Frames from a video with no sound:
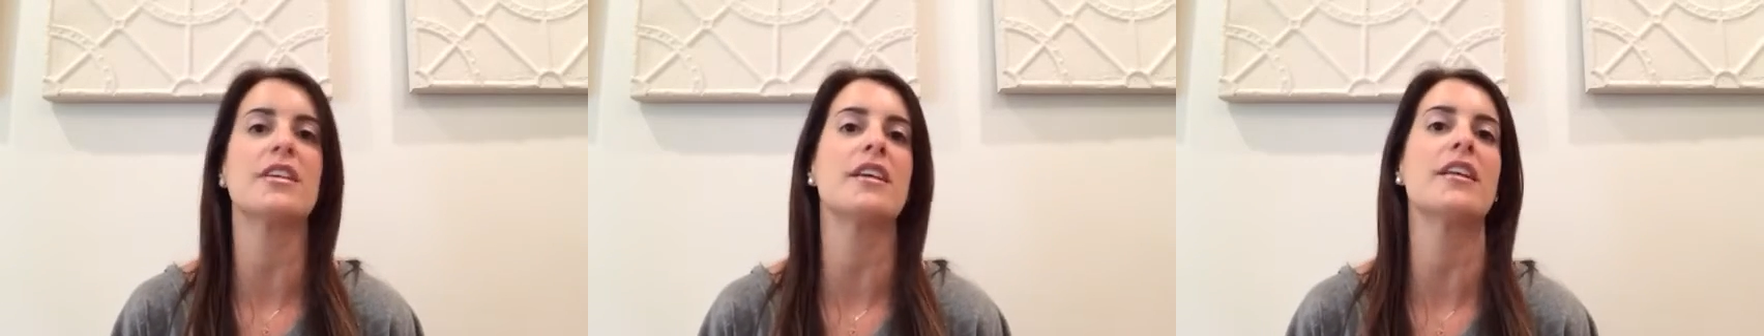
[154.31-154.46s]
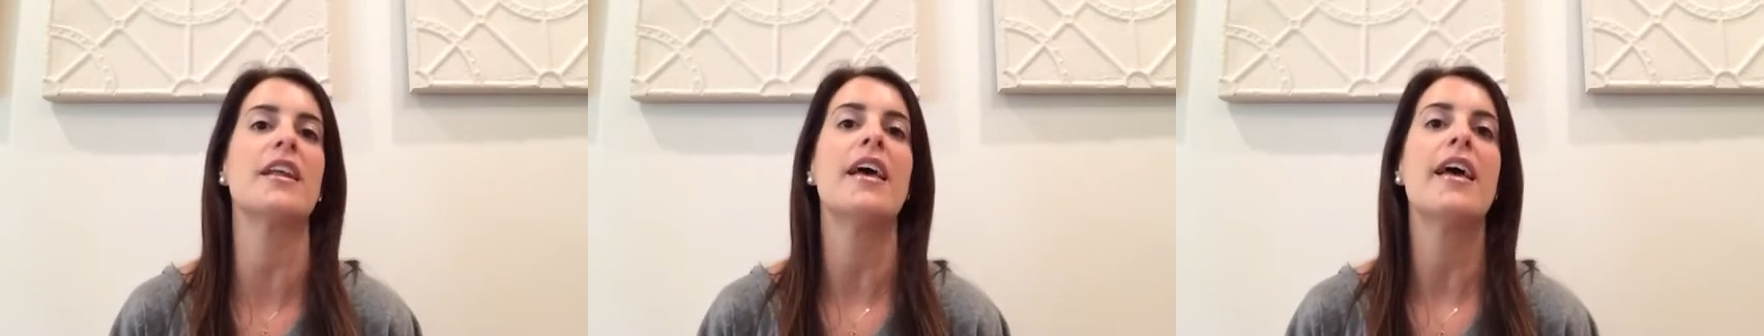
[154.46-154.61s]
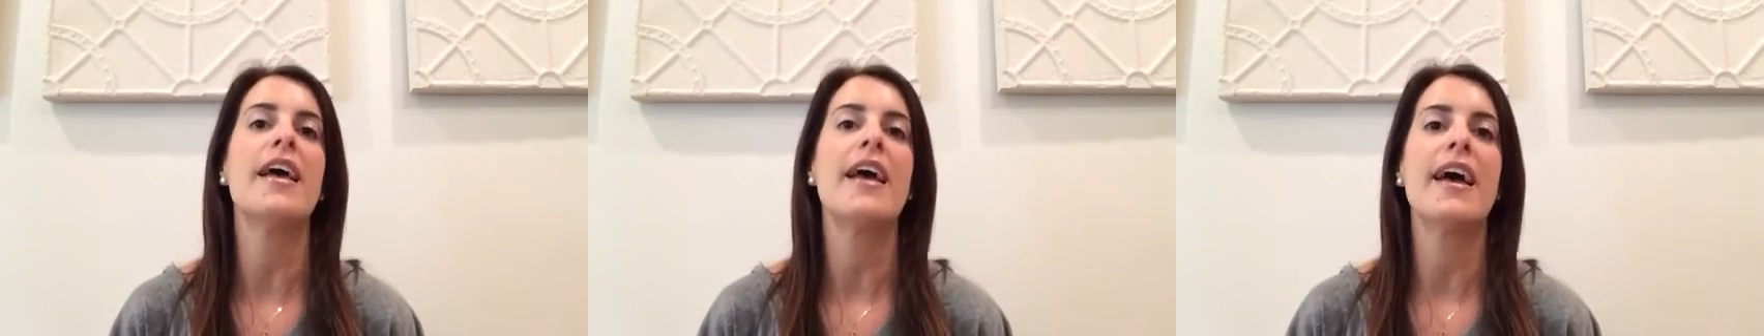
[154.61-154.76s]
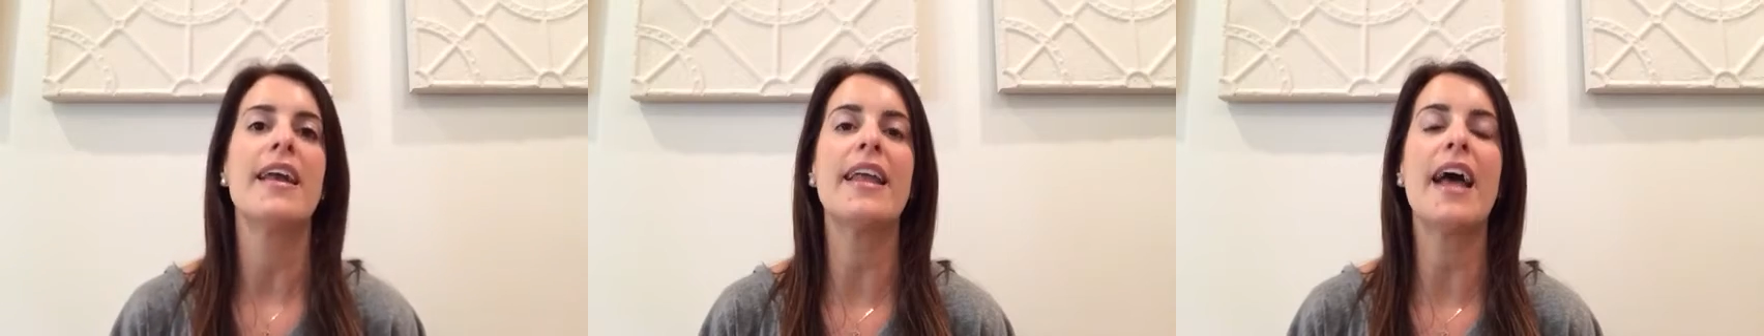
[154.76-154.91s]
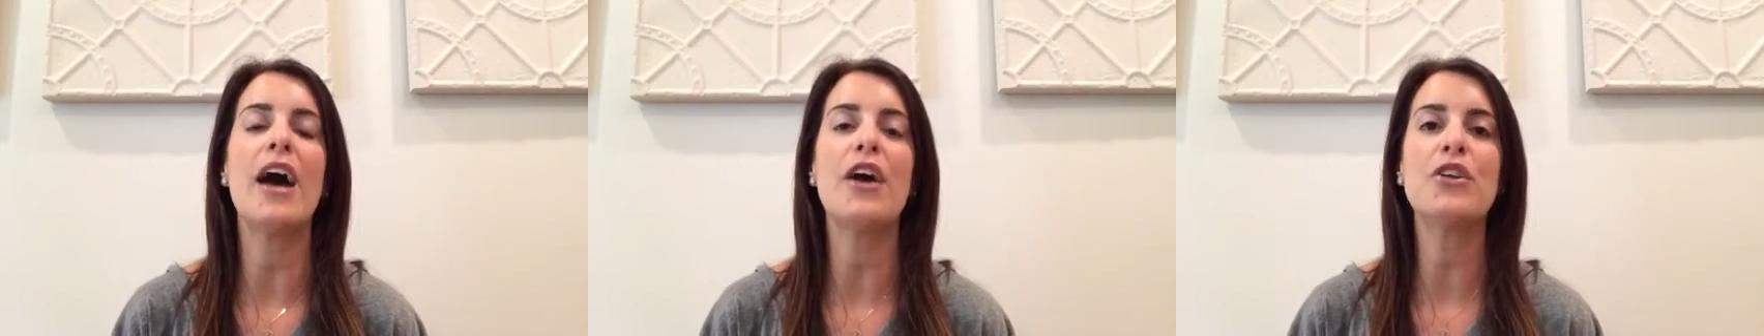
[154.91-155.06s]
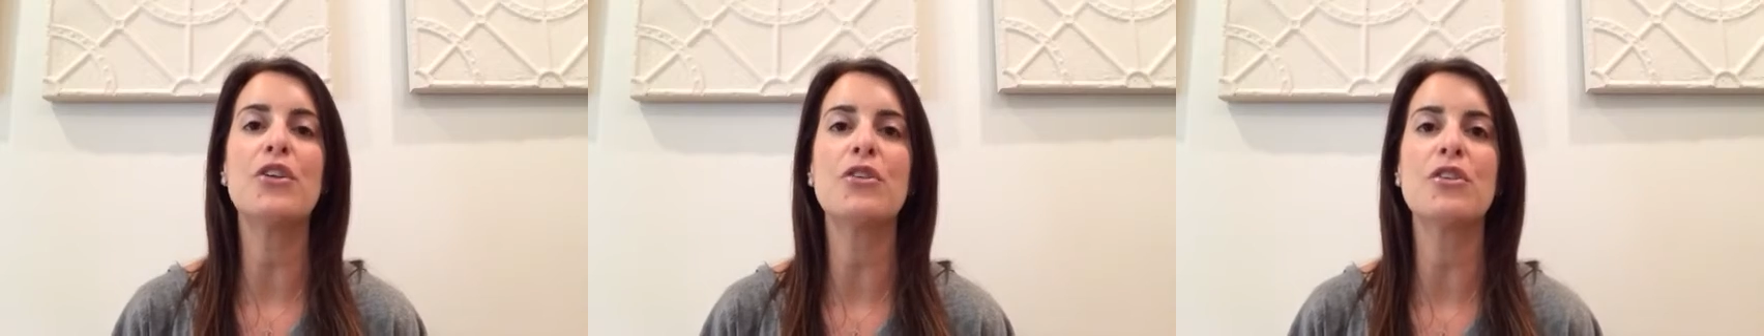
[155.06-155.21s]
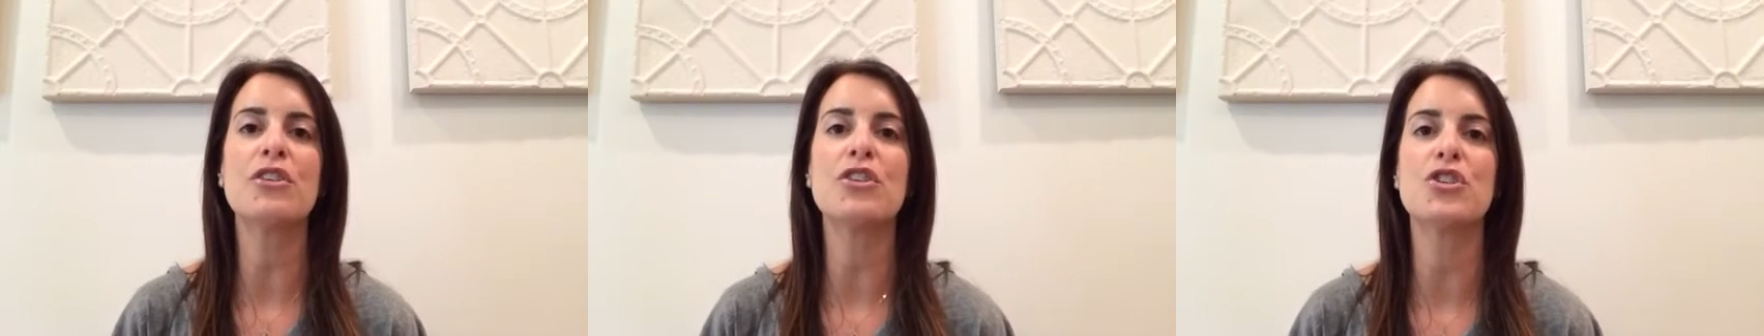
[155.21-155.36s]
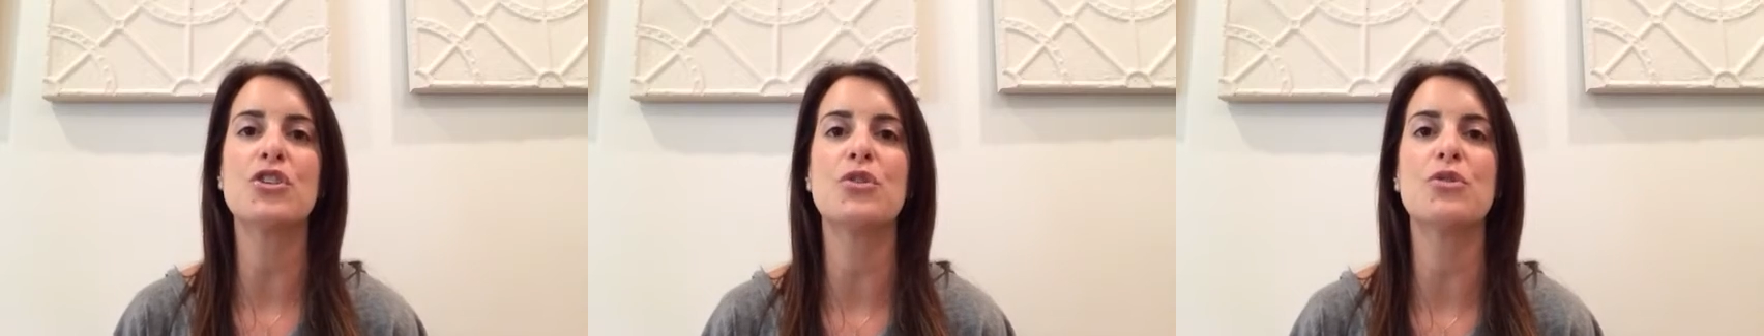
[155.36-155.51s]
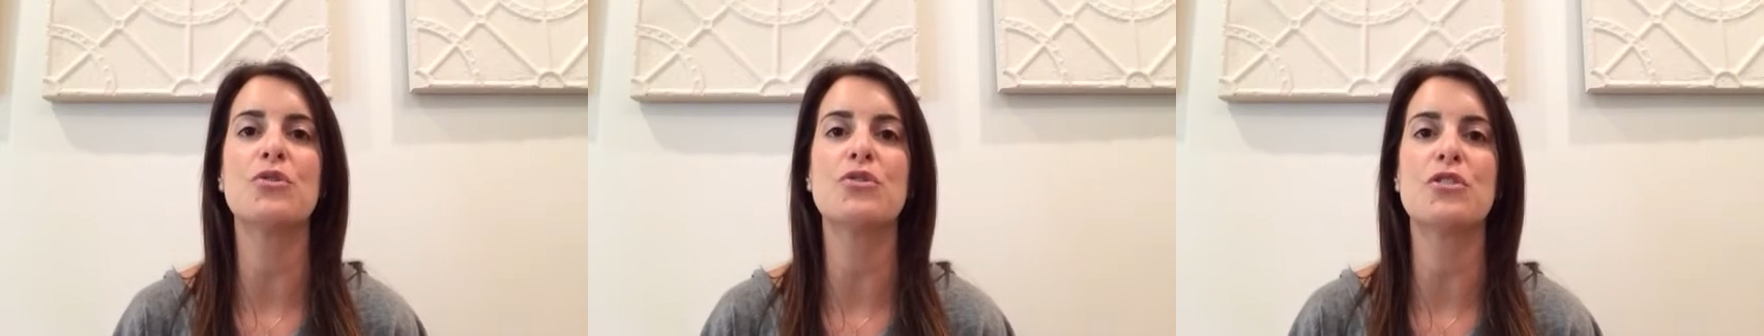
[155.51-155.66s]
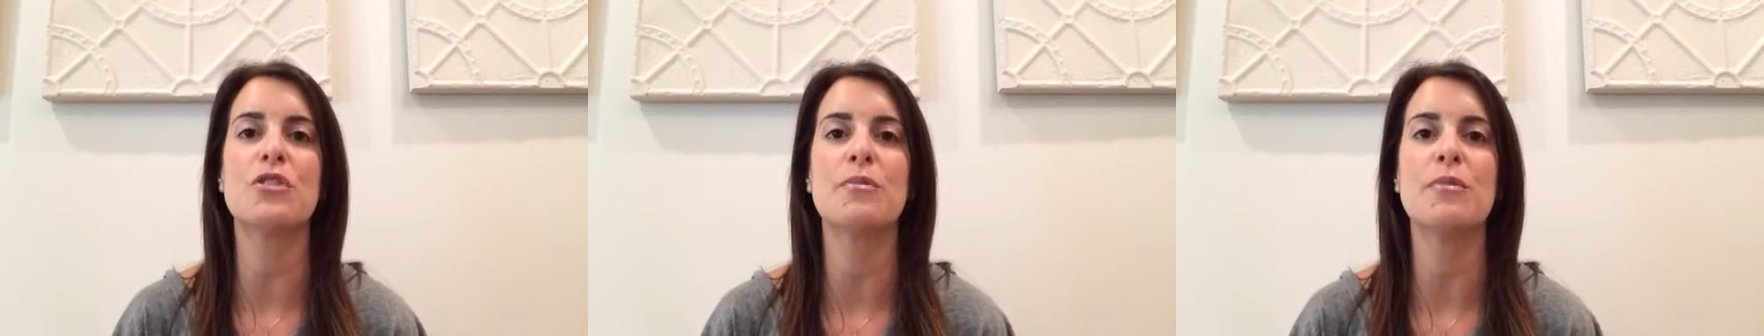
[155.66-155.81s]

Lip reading: and how you can choose